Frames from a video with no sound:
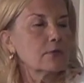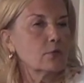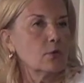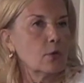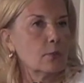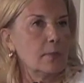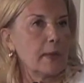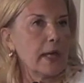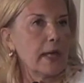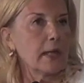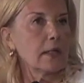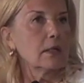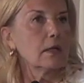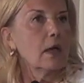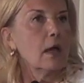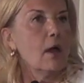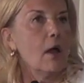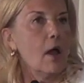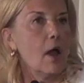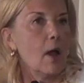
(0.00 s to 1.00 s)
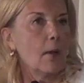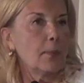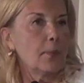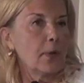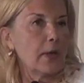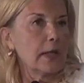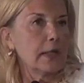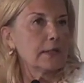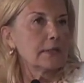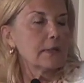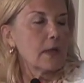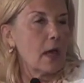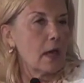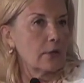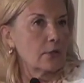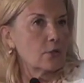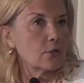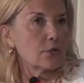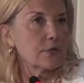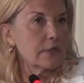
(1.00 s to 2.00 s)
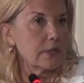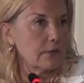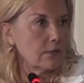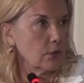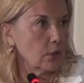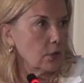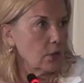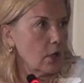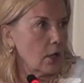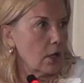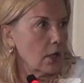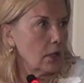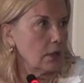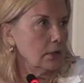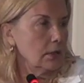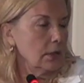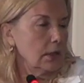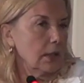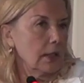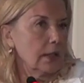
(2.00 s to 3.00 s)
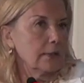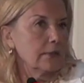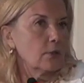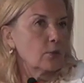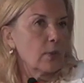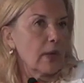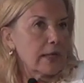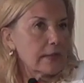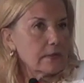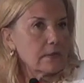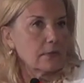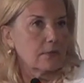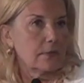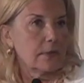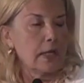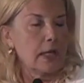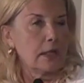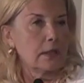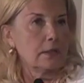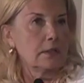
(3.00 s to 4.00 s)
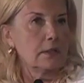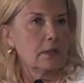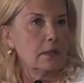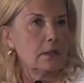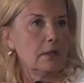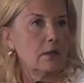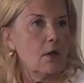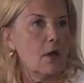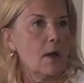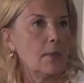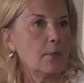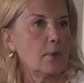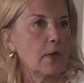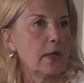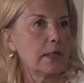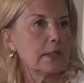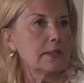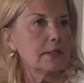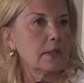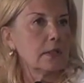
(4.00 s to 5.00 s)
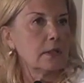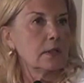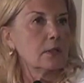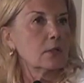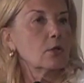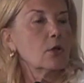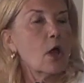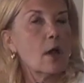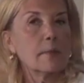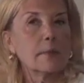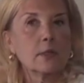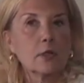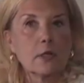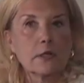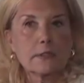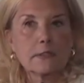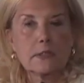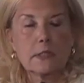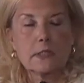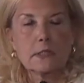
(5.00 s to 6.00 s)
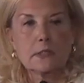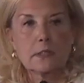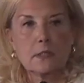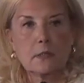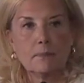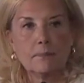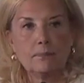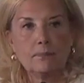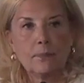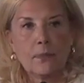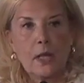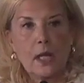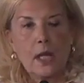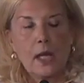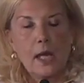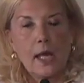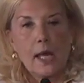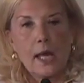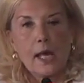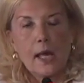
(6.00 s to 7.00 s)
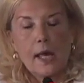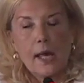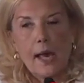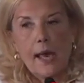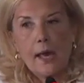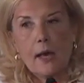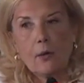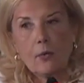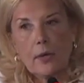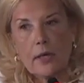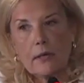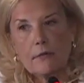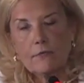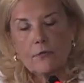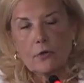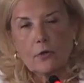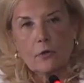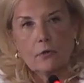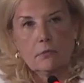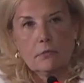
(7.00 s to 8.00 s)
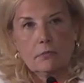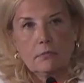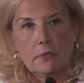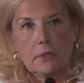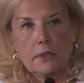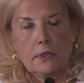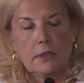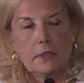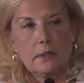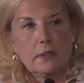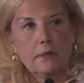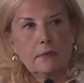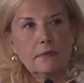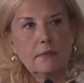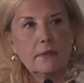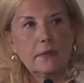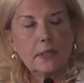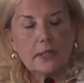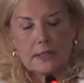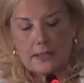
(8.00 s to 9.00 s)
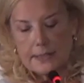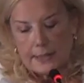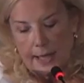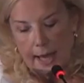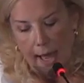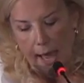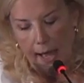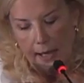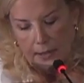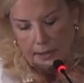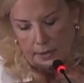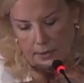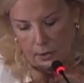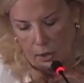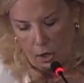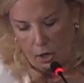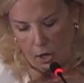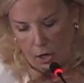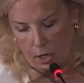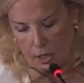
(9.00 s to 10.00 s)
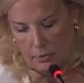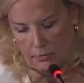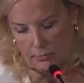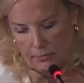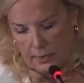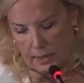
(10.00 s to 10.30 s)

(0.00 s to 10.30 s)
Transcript: of Quebec operates under civil law, the rest of Canada operates in a common law system. However, the tax law